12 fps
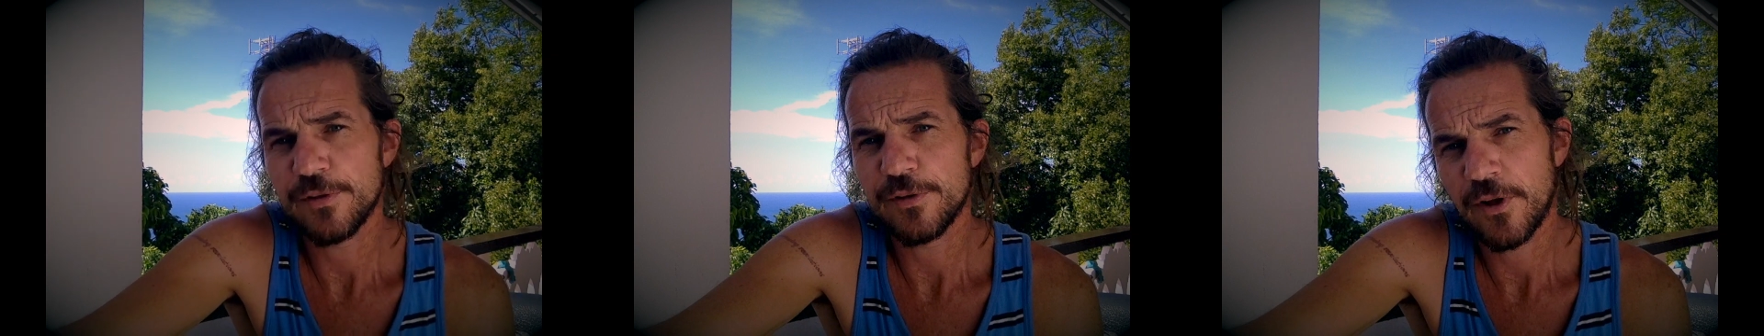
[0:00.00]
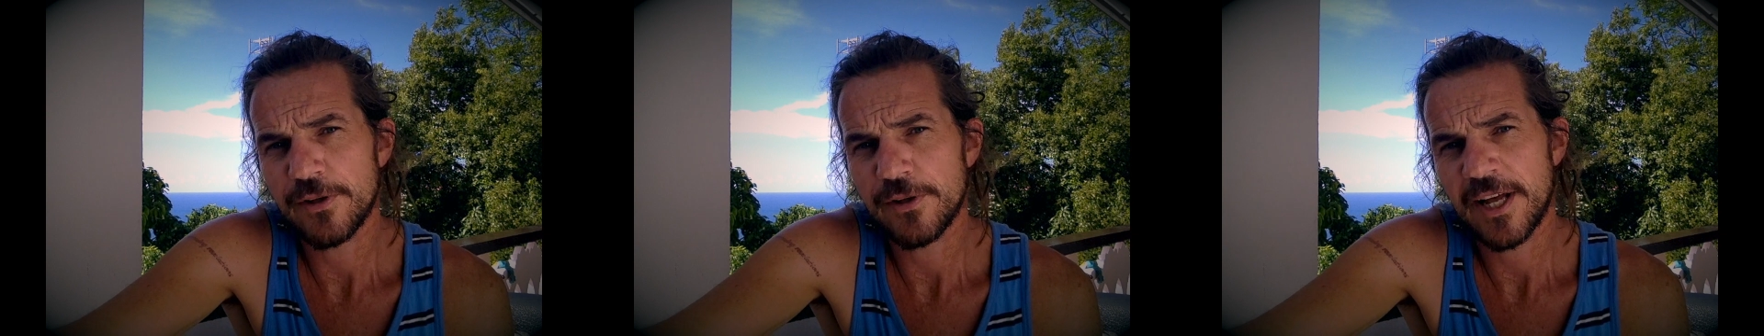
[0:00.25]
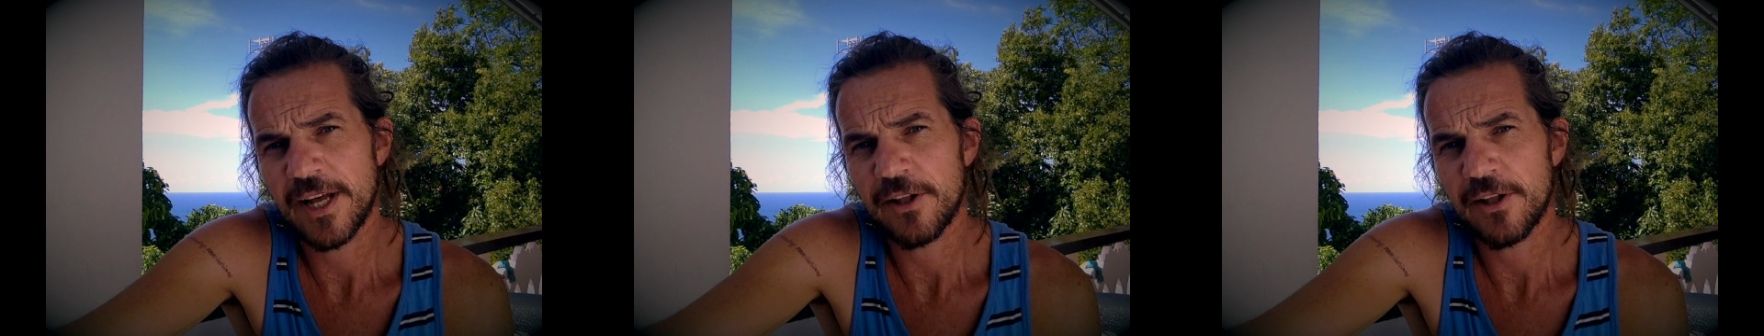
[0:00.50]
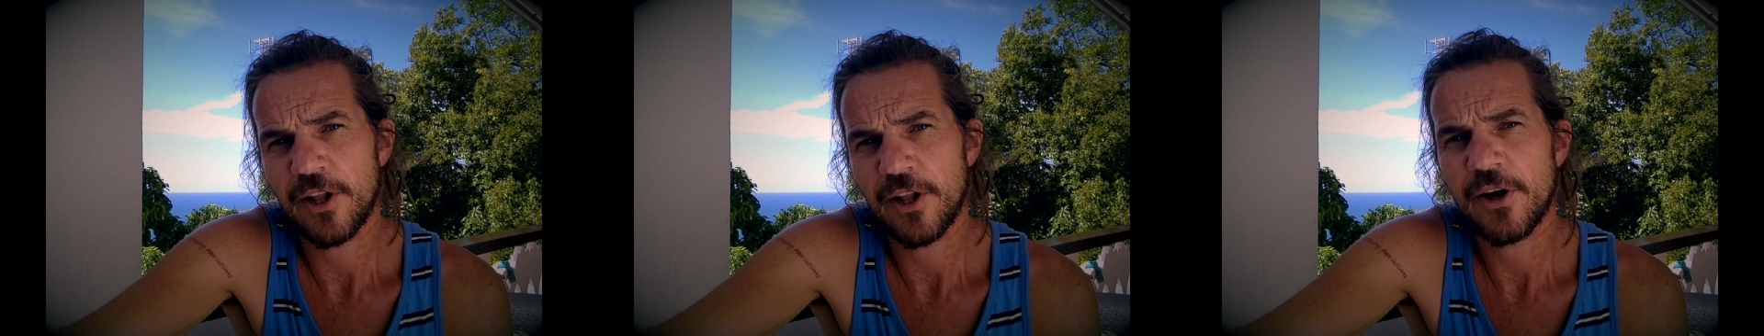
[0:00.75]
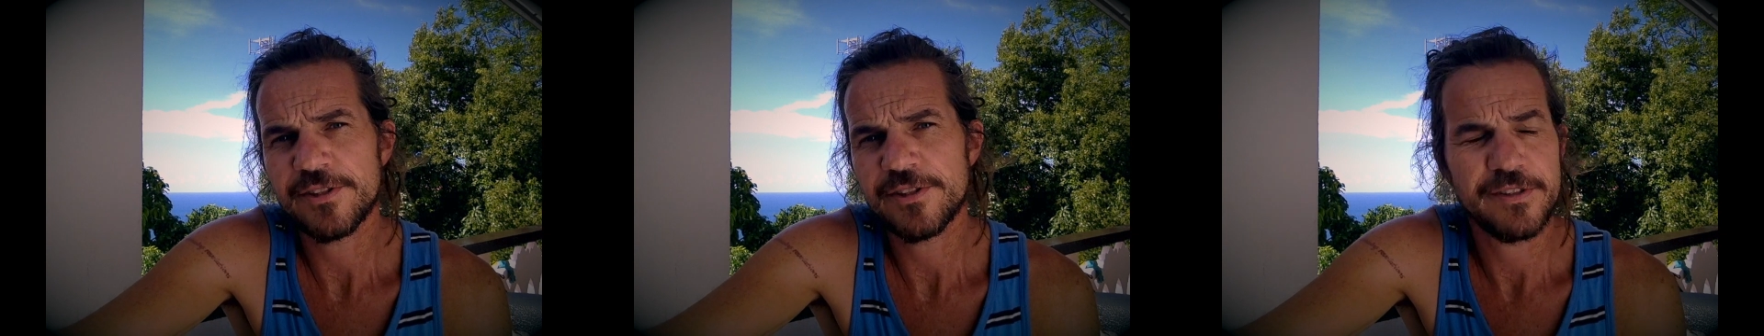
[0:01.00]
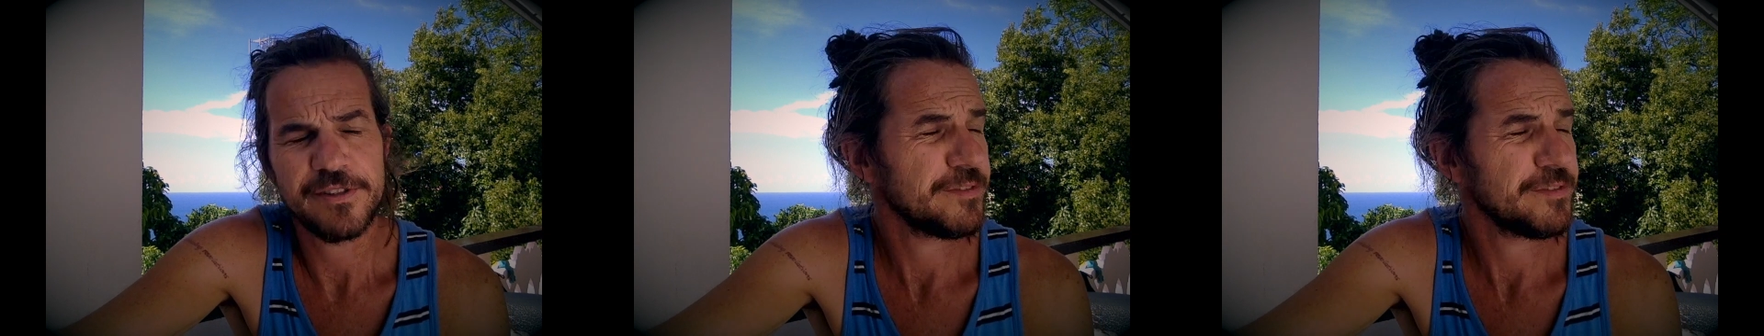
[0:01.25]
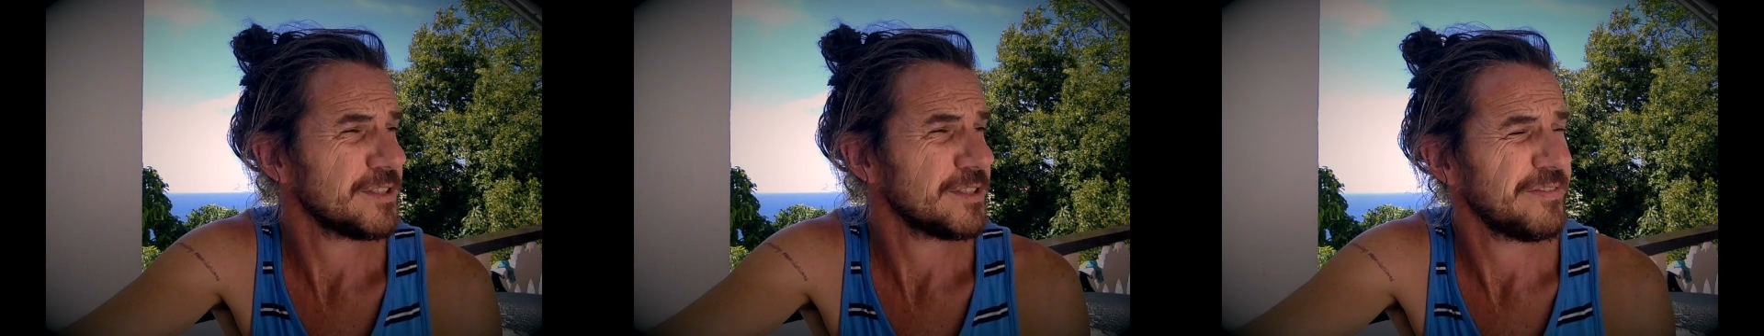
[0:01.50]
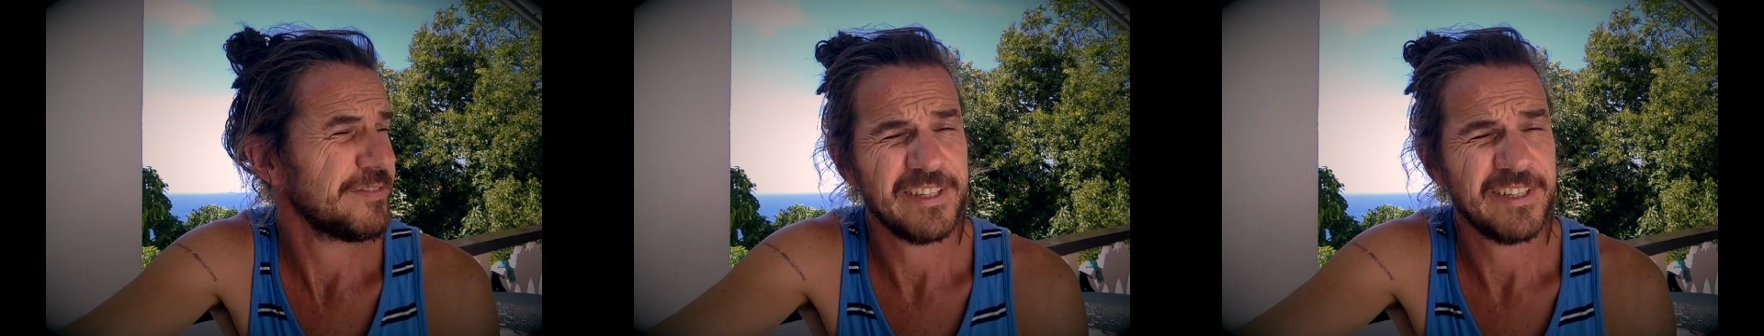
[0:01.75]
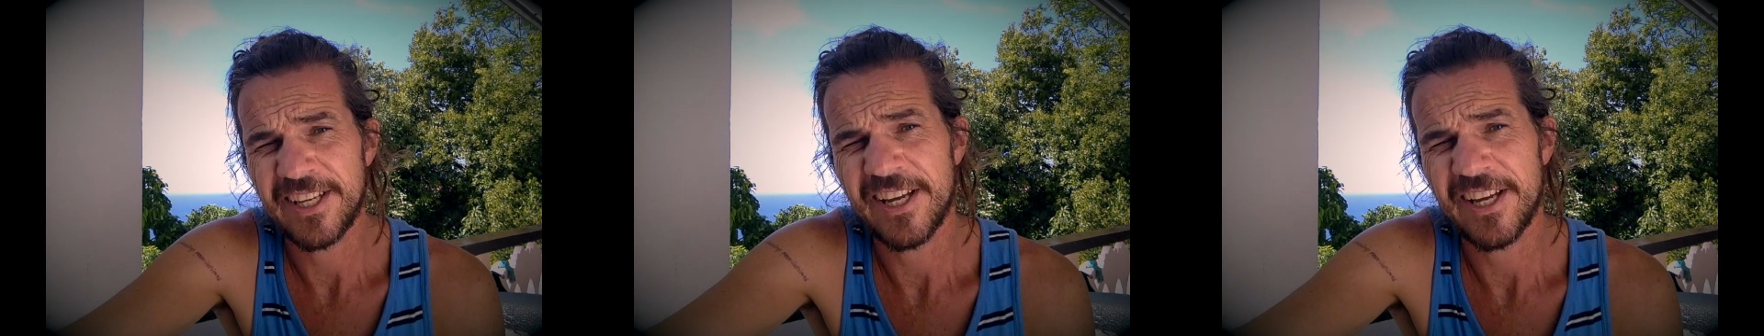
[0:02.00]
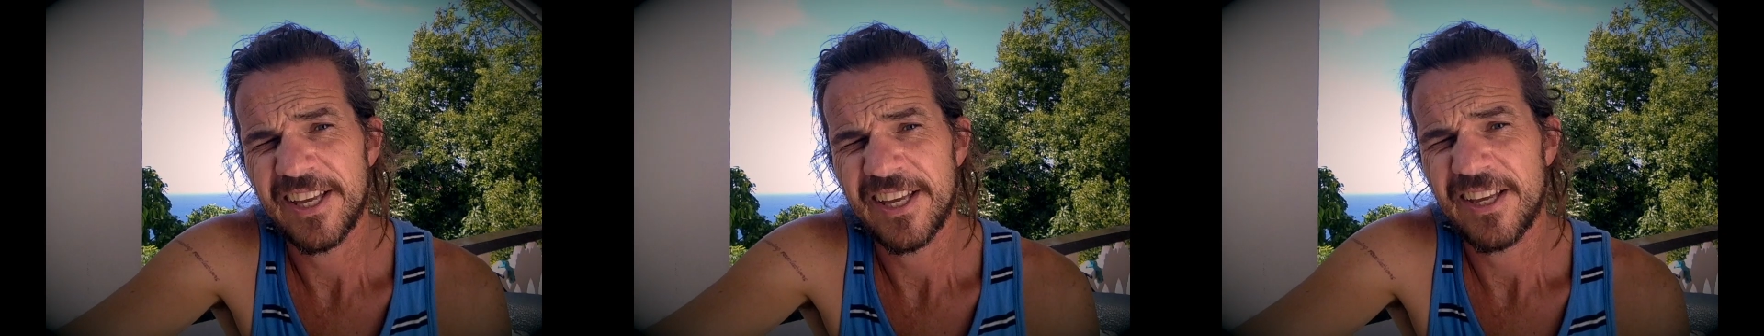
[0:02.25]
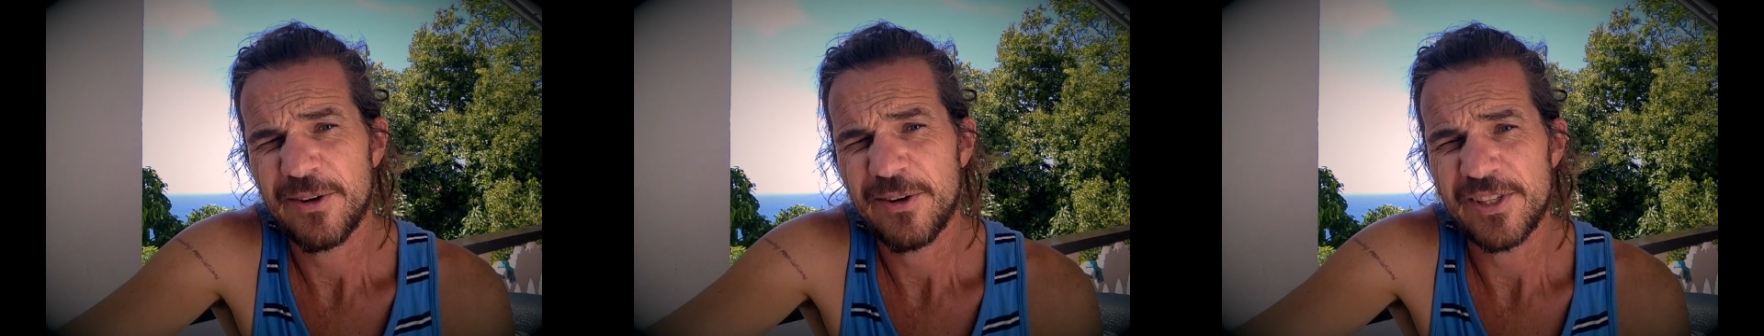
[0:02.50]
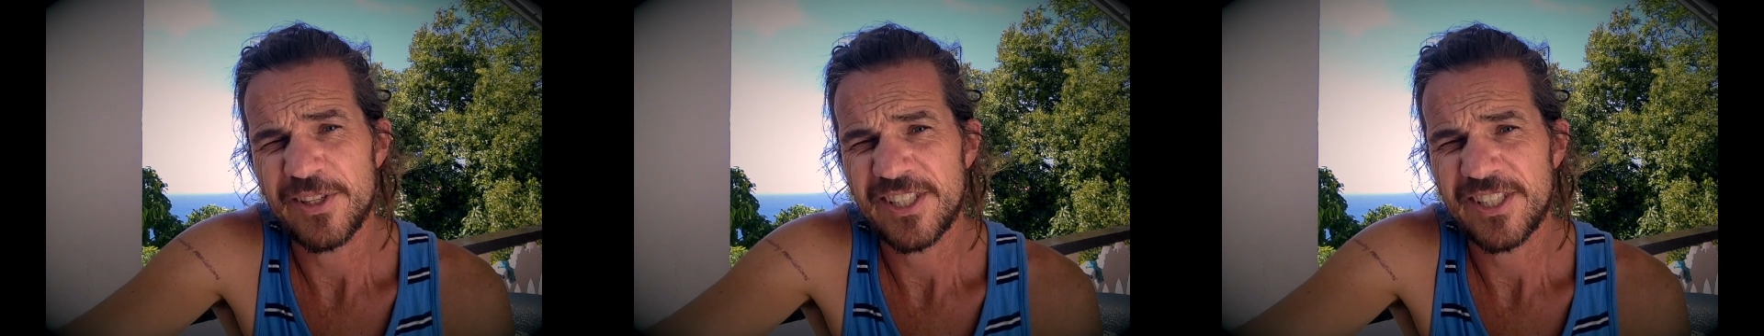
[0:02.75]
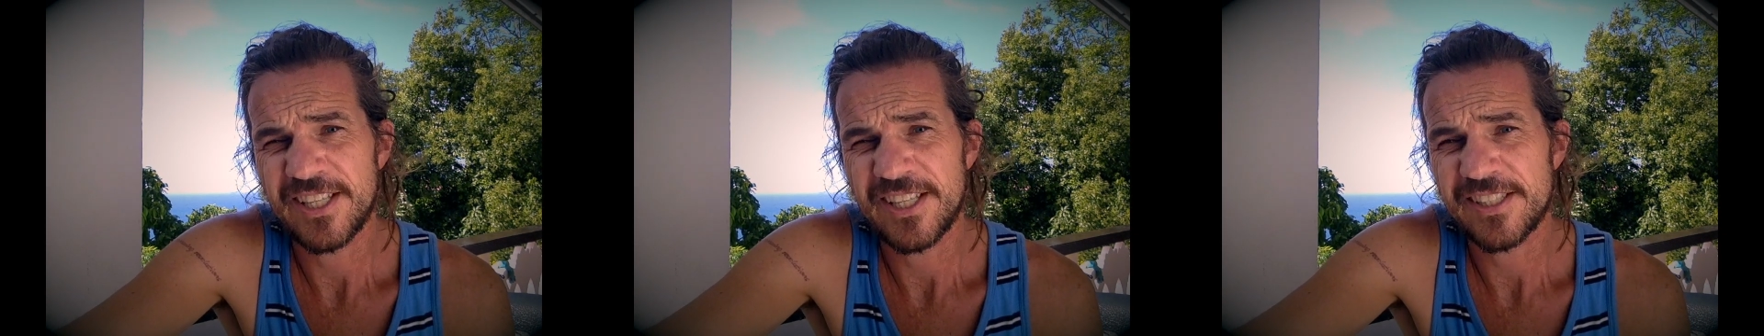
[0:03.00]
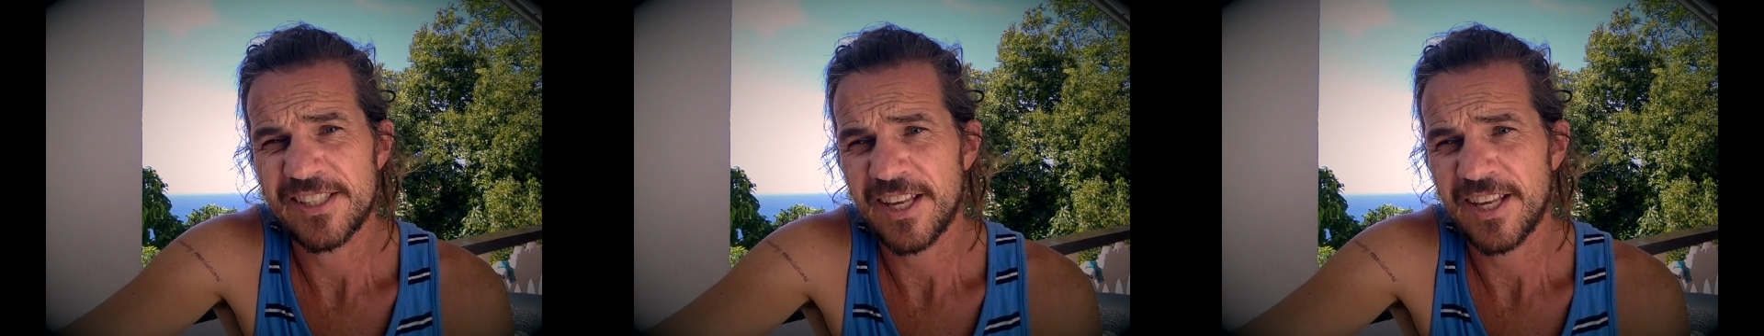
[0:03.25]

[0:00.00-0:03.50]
hotel called Constantophilia, which is,